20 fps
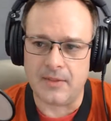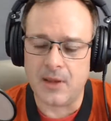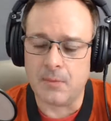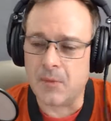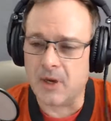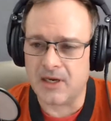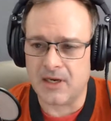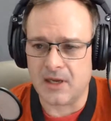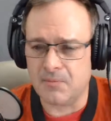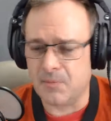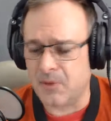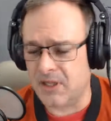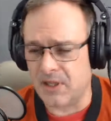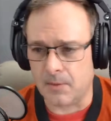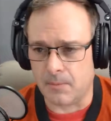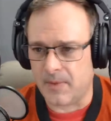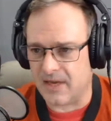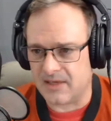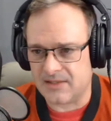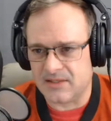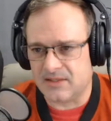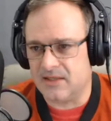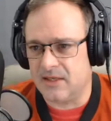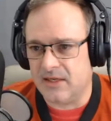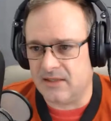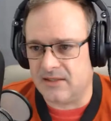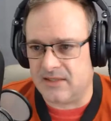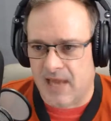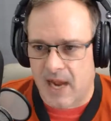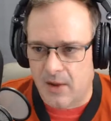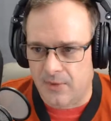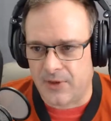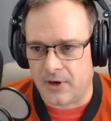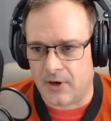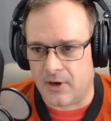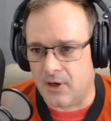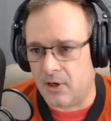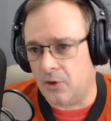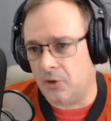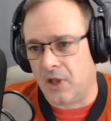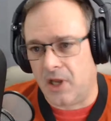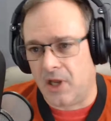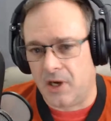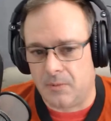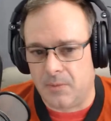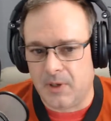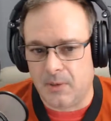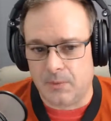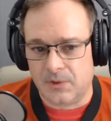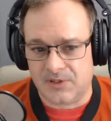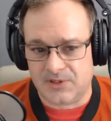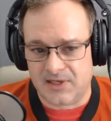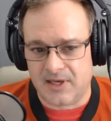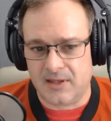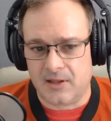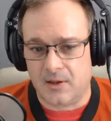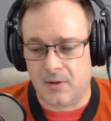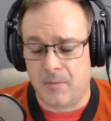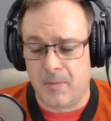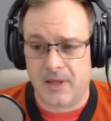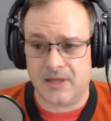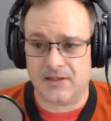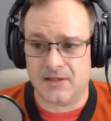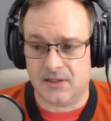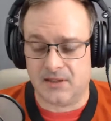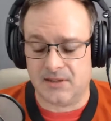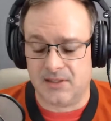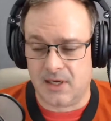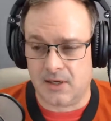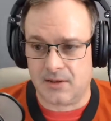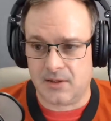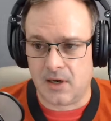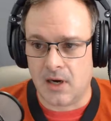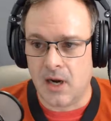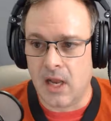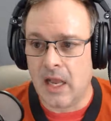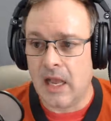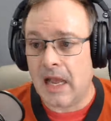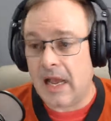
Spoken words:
They might not be the best things out there. I know a lot of people say they're the best things out there.